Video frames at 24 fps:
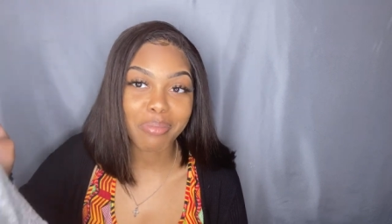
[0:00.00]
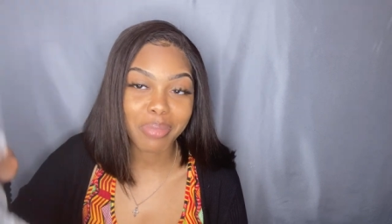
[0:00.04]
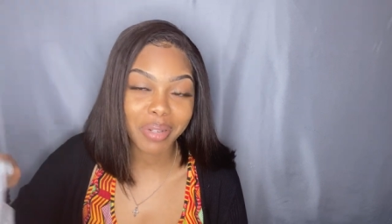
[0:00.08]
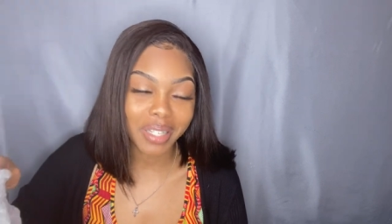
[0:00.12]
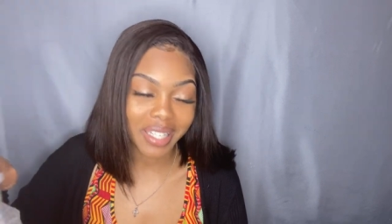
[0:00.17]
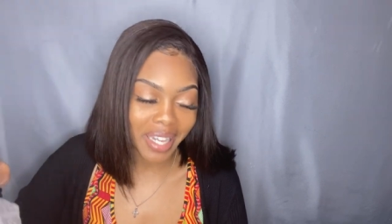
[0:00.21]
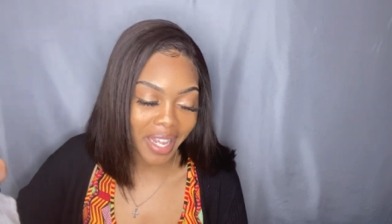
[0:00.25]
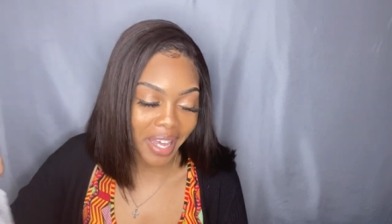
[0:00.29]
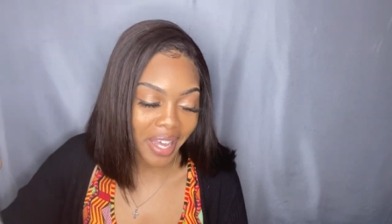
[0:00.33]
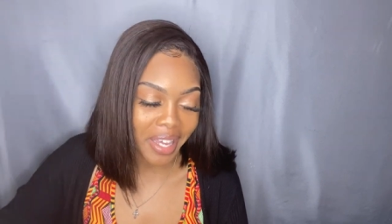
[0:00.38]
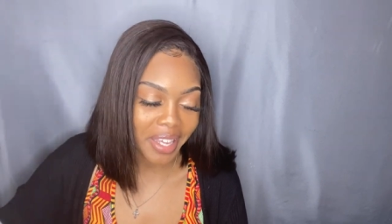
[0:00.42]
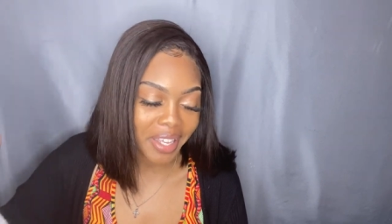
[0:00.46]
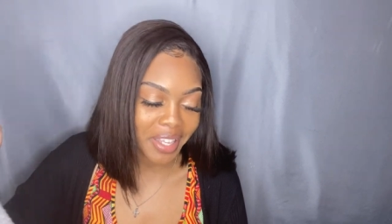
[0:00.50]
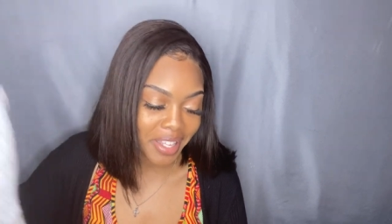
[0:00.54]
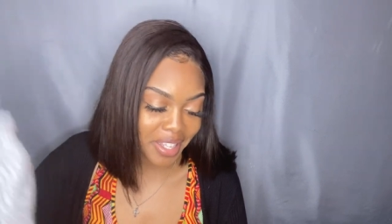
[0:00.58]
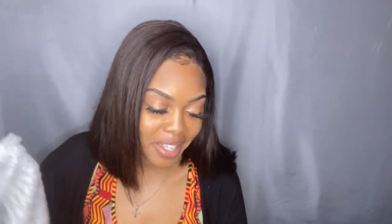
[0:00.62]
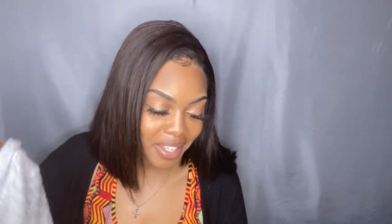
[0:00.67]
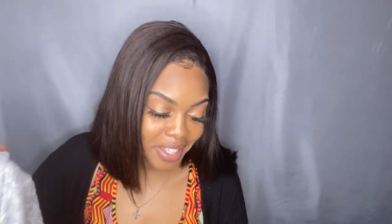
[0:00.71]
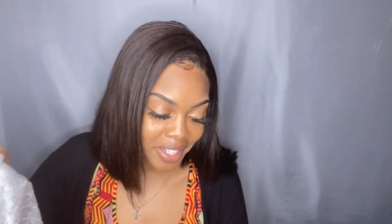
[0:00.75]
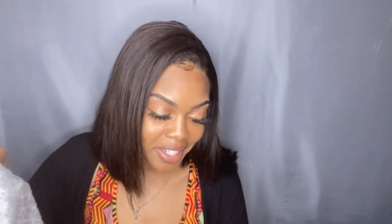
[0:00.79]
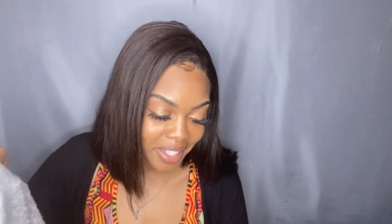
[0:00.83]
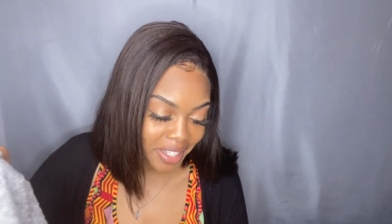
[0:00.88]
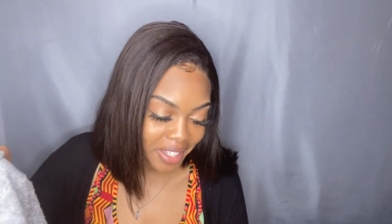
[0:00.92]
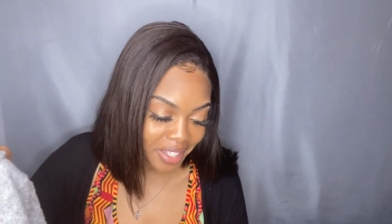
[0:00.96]
Play
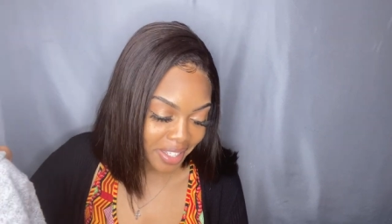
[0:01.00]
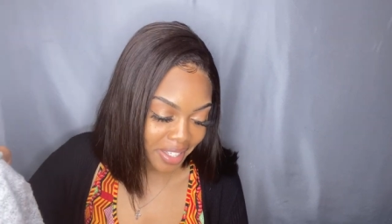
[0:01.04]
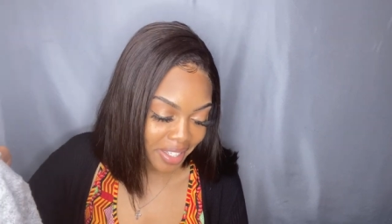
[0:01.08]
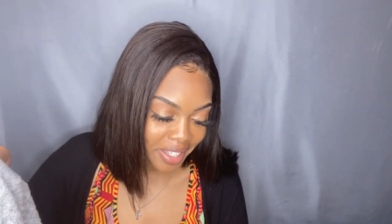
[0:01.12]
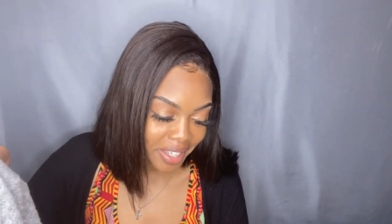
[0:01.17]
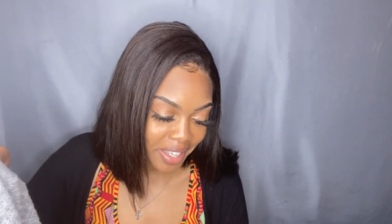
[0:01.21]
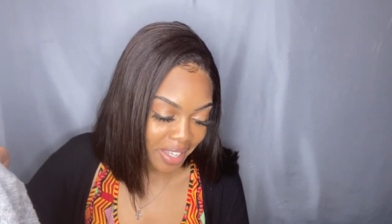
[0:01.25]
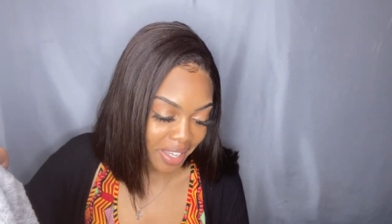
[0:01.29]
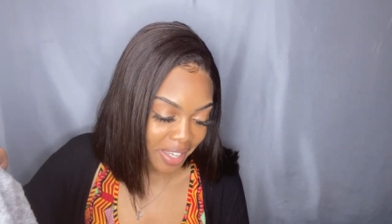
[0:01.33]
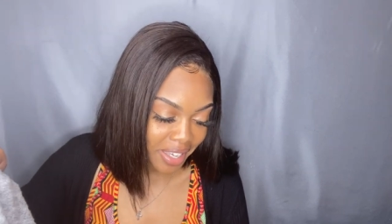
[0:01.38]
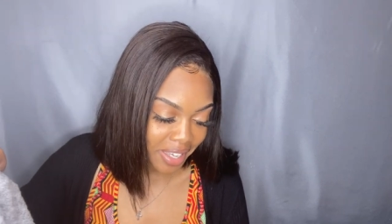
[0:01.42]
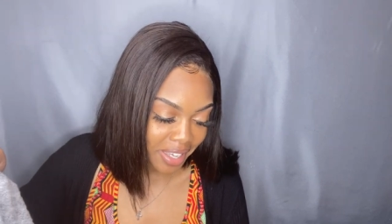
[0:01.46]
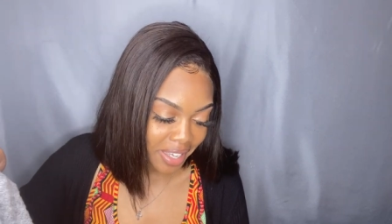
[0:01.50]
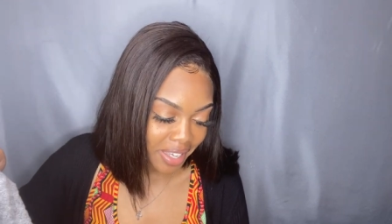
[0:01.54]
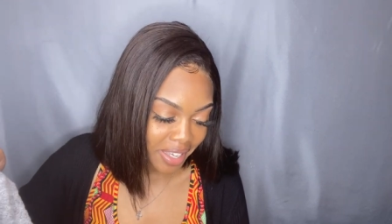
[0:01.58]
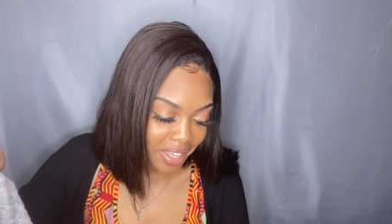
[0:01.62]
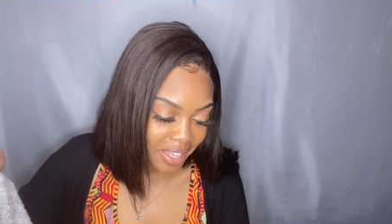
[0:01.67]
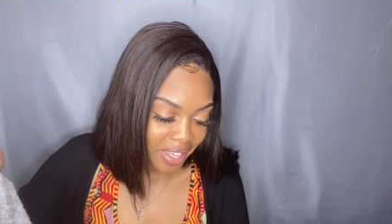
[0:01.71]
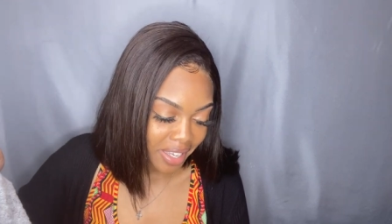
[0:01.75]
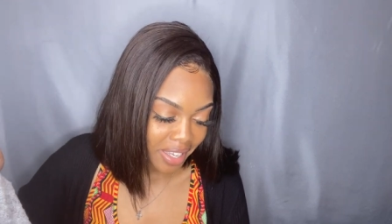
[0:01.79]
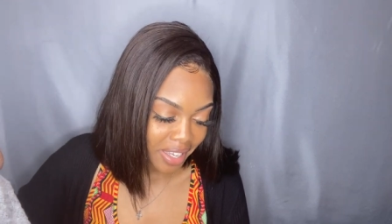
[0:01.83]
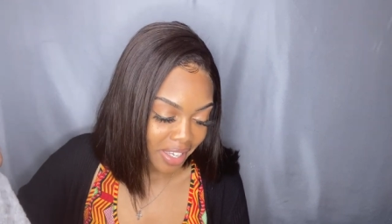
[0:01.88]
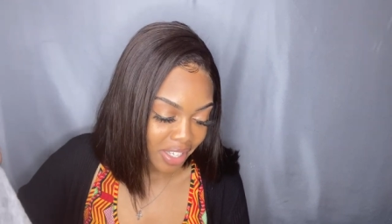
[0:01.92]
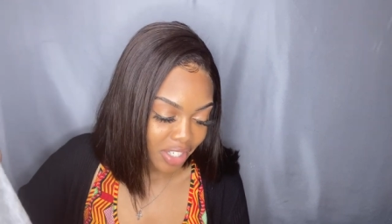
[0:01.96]
hoodie
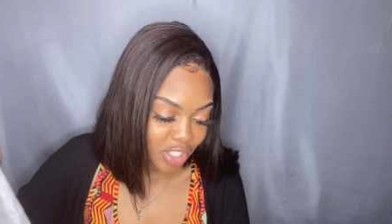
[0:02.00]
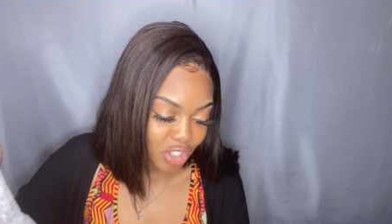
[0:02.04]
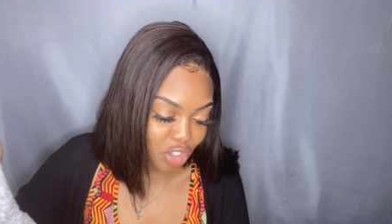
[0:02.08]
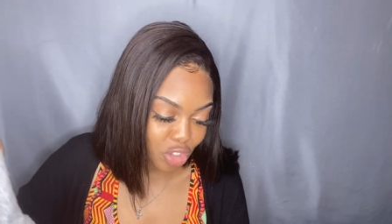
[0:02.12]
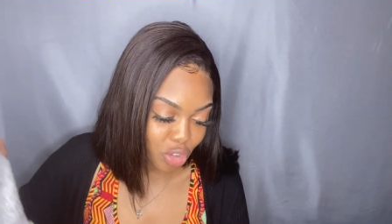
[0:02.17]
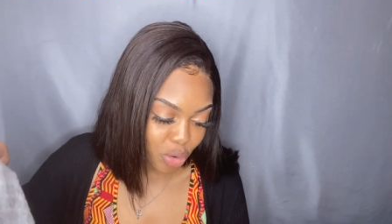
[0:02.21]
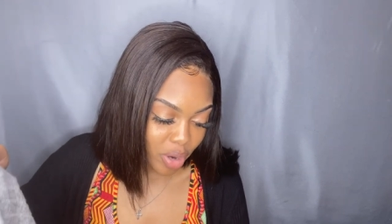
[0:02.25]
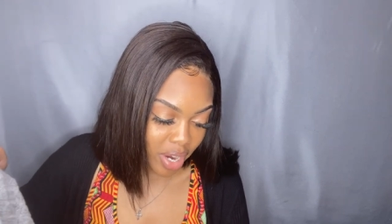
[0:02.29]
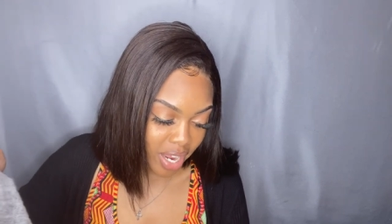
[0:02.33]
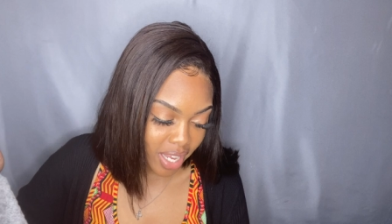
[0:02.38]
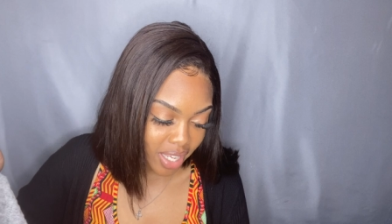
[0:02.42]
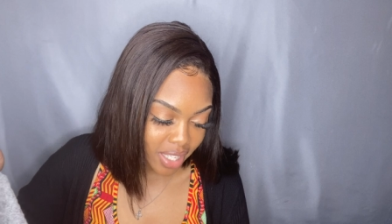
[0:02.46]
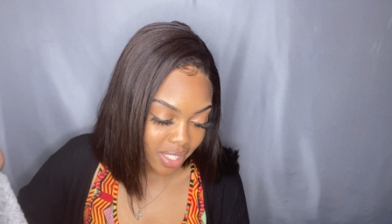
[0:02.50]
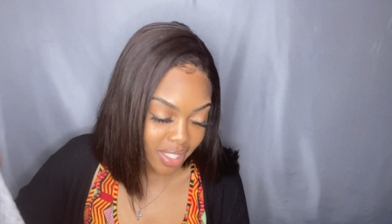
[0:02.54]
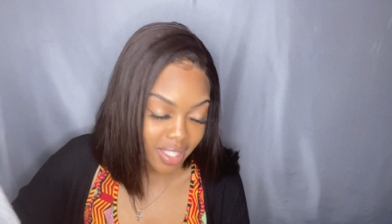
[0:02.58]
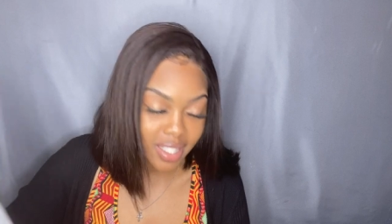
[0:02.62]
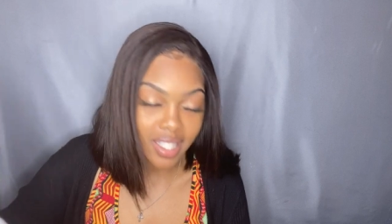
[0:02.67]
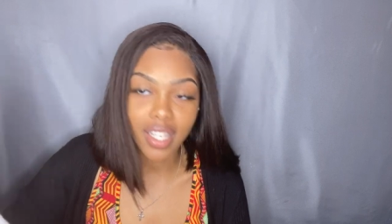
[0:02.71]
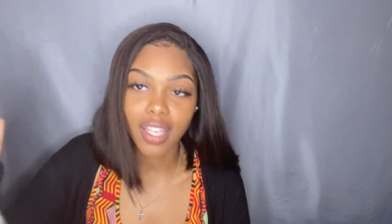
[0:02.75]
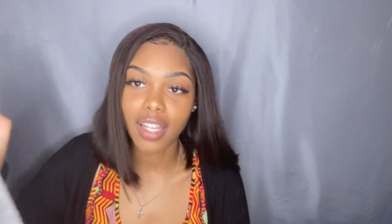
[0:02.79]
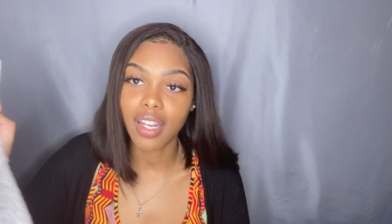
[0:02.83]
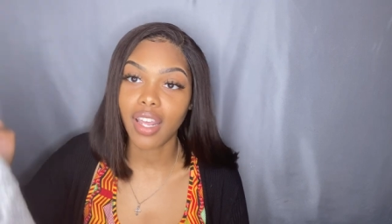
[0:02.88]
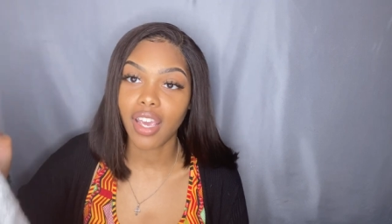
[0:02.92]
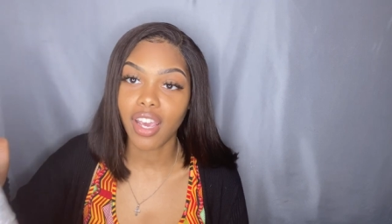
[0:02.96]
dress
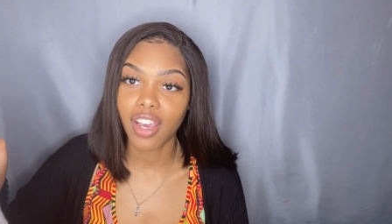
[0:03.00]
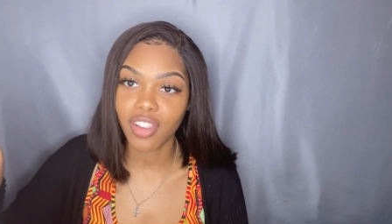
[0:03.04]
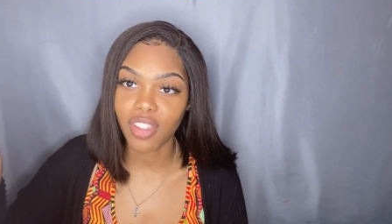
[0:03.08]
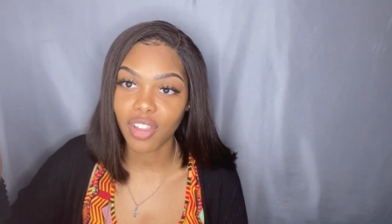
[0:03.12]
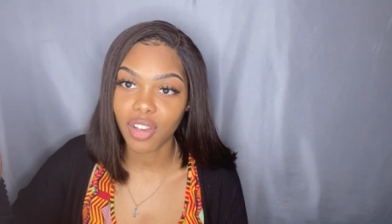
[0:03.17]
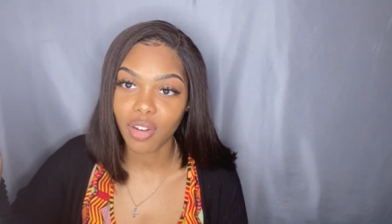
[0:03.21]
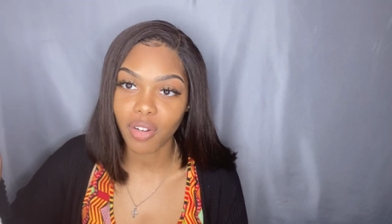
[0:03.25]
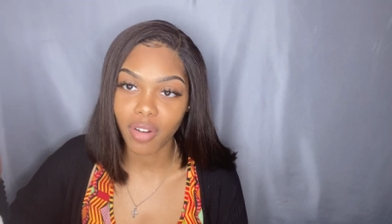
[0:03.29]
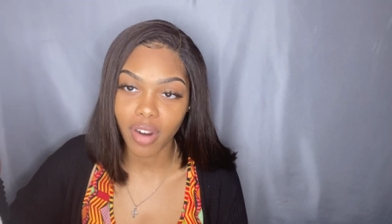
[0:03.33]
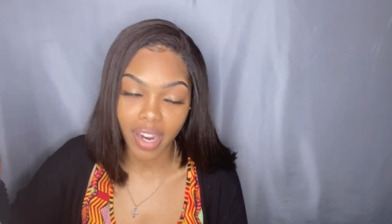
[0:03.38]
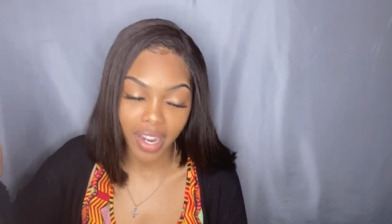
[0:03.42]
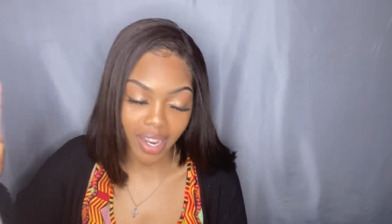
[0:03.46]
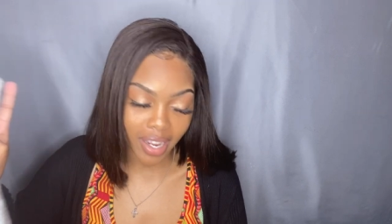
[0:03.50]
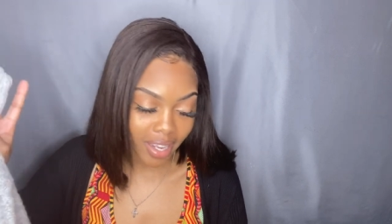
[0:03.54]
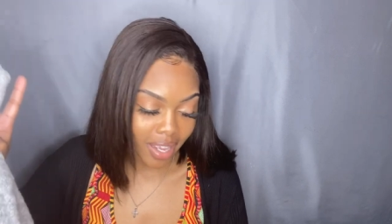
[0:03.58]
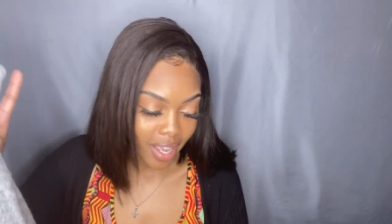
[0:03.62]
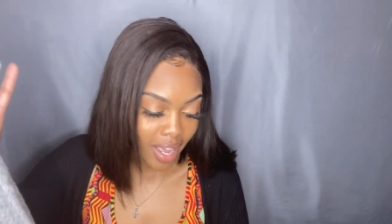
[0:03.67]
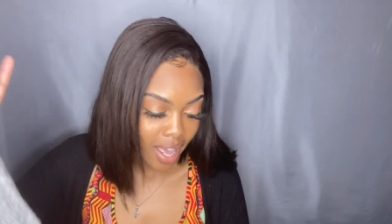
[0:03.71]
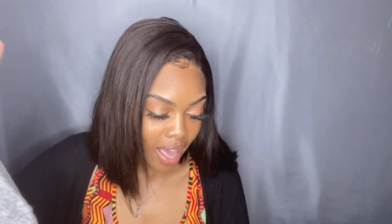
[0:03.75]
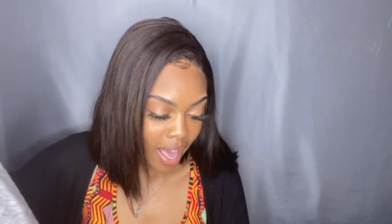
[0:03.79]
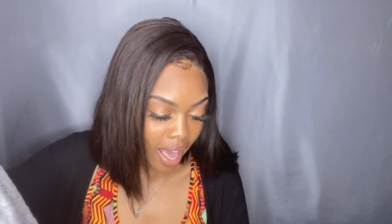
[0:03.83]
in Heather Gray.